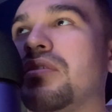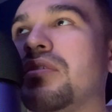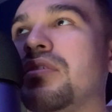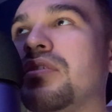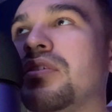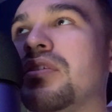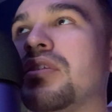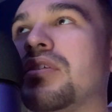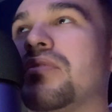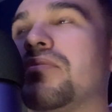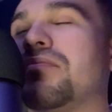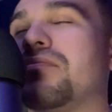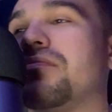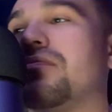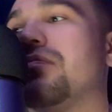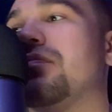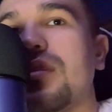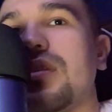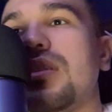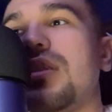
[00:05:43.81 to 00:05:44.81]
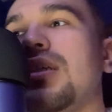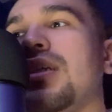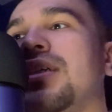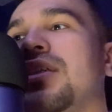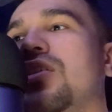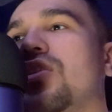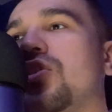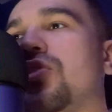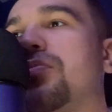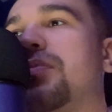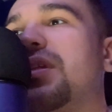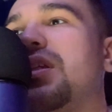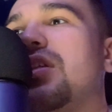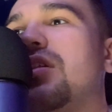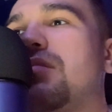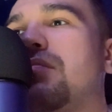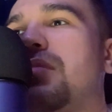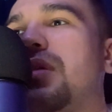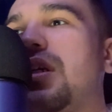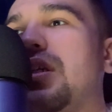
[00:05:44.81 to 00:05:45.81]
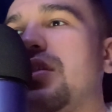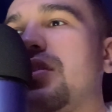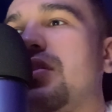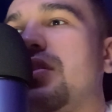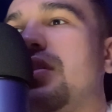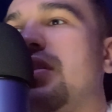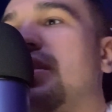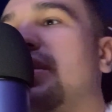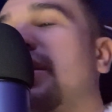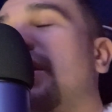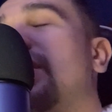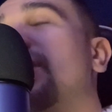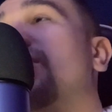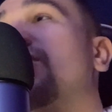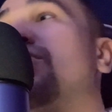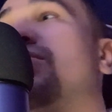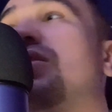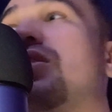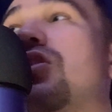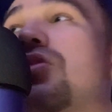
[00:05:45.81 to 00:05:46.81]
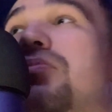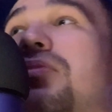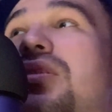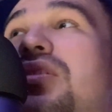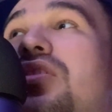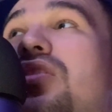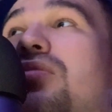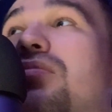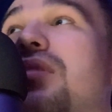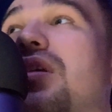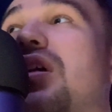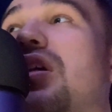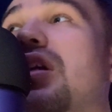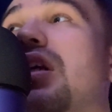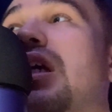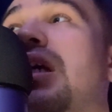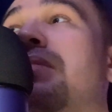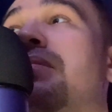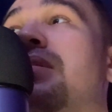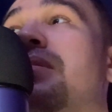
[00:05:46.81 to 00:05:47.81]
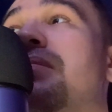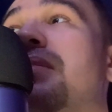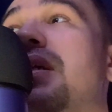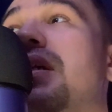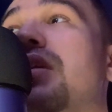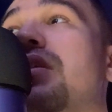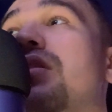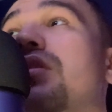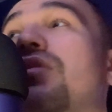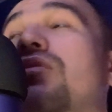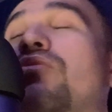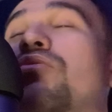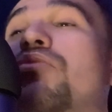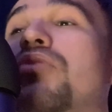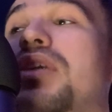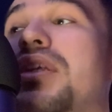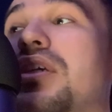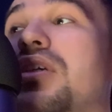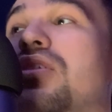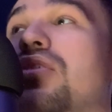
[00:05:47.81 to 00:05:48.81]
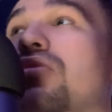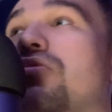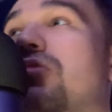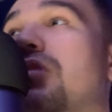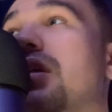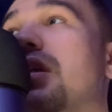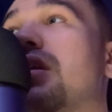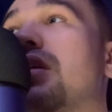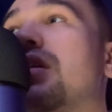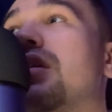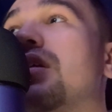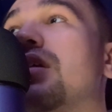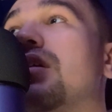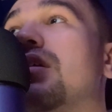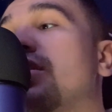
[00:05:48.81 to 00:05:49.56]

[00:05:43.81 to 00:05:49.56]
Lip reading: And now, speaking of boxing, I just want to speak to you about MMA real quick.